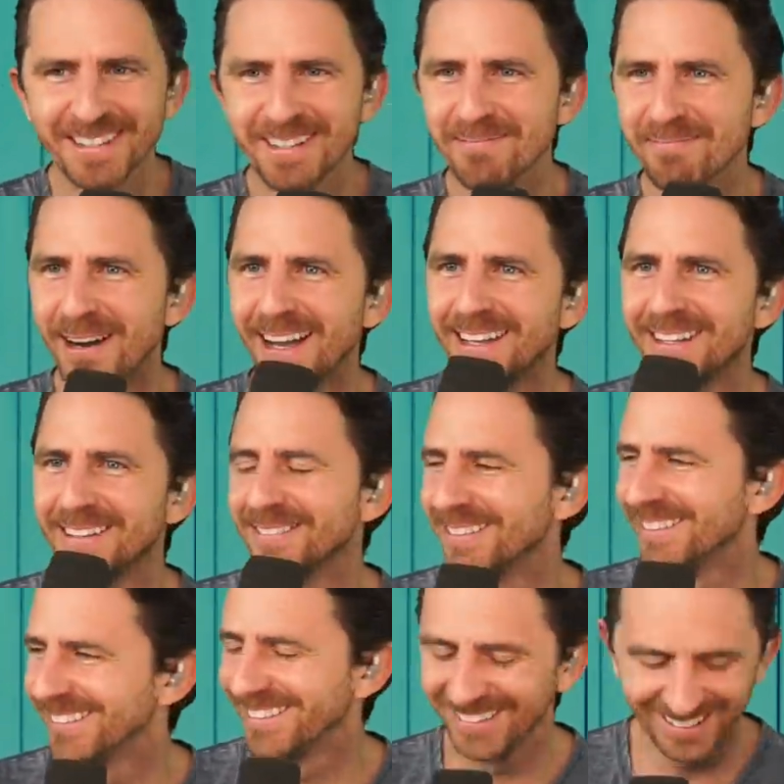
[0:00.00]
My
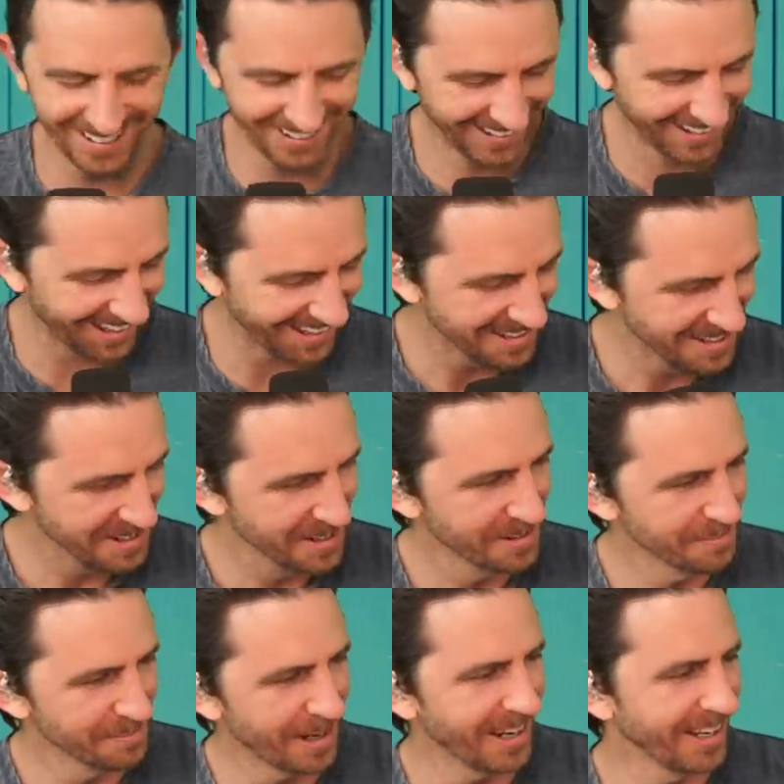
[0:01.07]

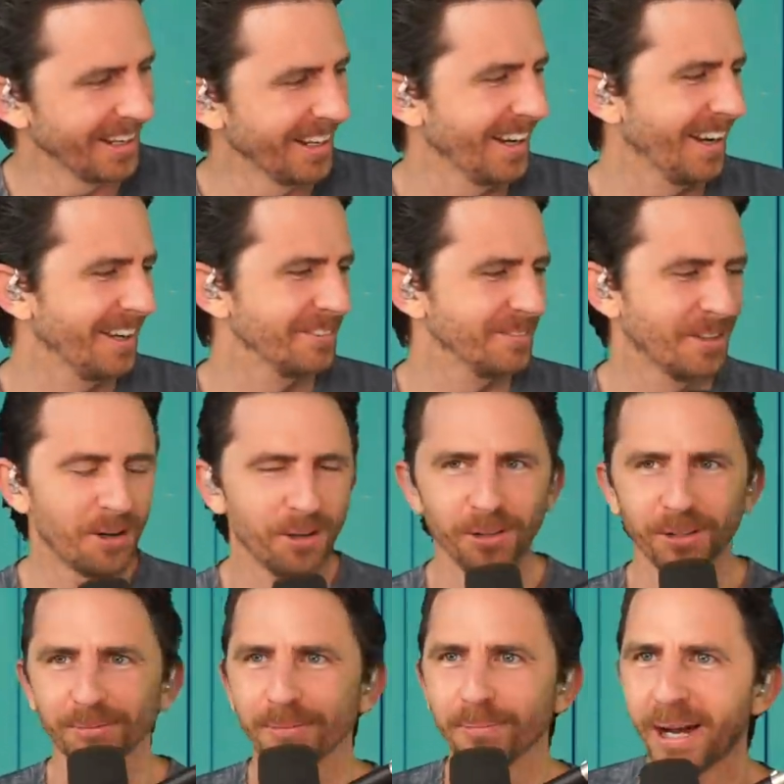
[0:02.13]
My
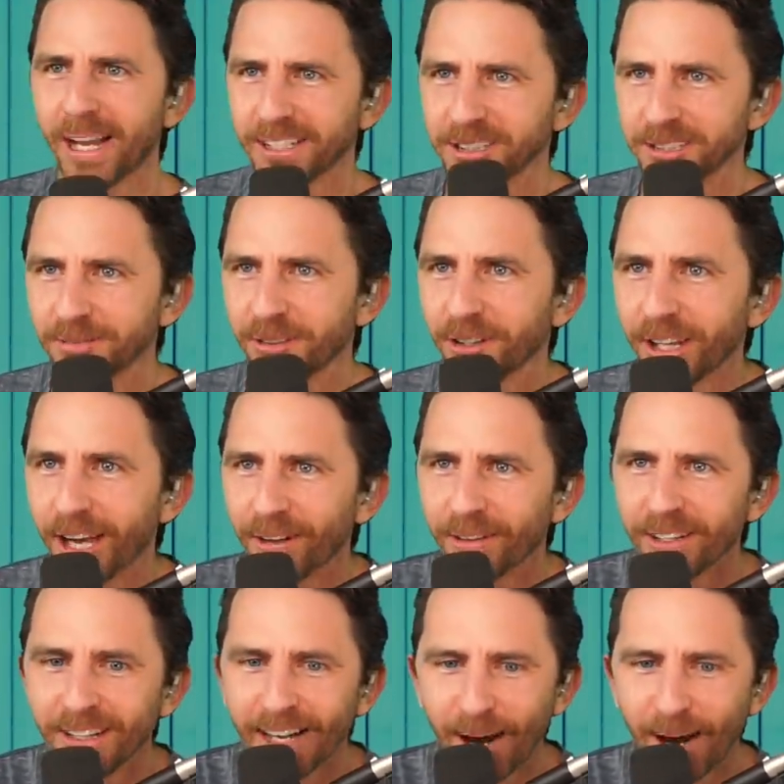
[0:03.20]
whole mic just fell down.